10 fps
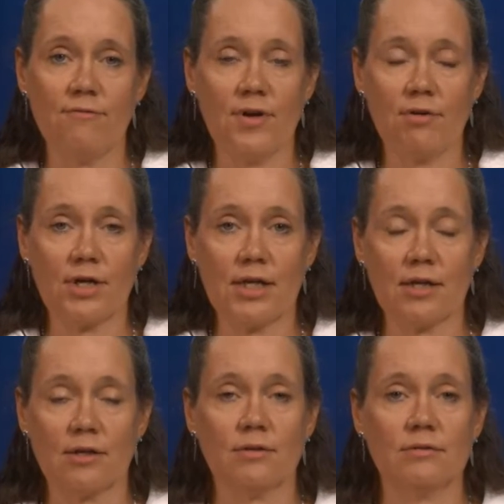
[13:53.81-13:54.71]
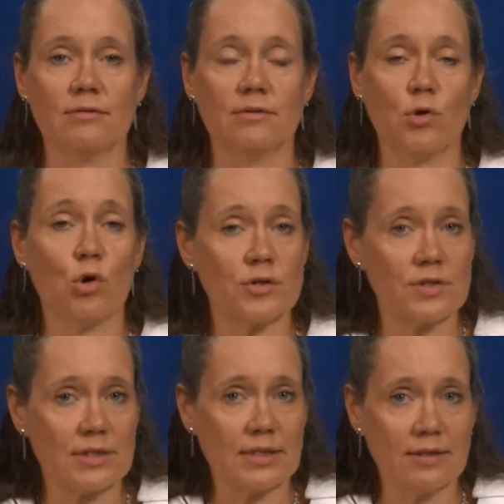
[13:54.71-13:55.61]
very
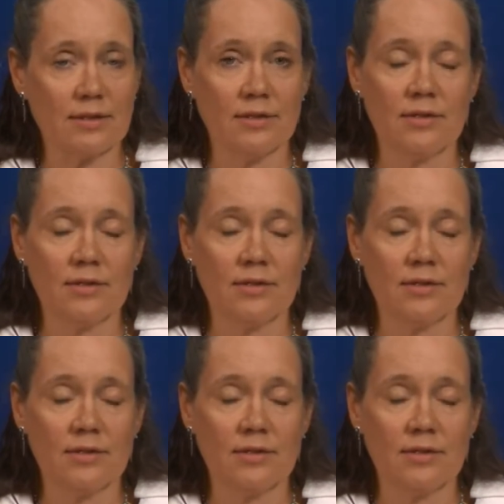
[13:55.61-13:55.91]
costly,